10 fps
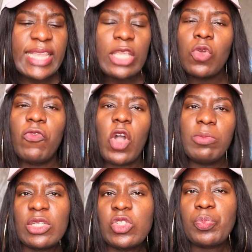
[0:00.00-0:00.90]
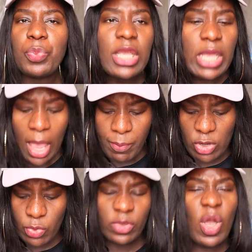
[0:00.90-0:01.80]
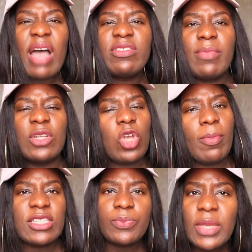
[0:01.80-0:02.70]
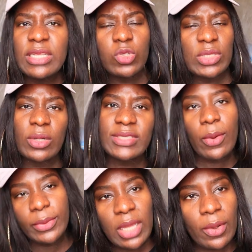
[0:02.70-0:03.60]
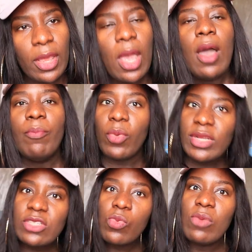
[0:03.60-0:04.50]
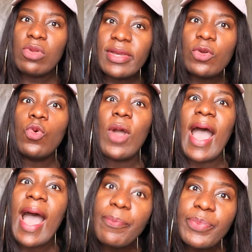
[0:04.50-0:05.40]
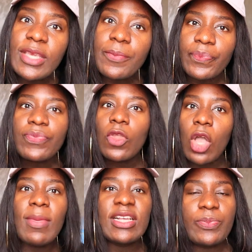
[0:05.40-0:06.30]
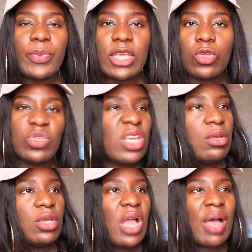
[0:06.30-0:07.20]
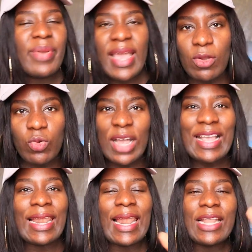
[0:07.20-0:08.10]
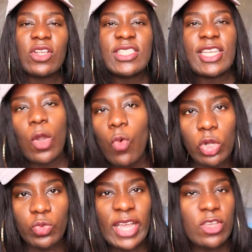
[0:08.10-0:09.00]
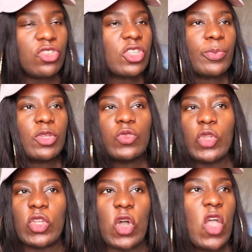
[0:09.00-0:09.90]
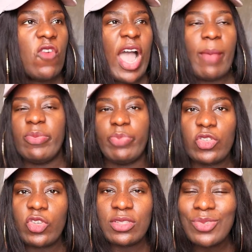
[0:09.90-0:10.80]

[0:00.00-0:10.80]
Thank you for coming out to speak. Many women don't have the mouth to come and speak. This one, that one, that one, that one. But when women who are happy come and speak, you say, I beg, why, let us hear a word. Why are you disturbing us with all your happy pictures?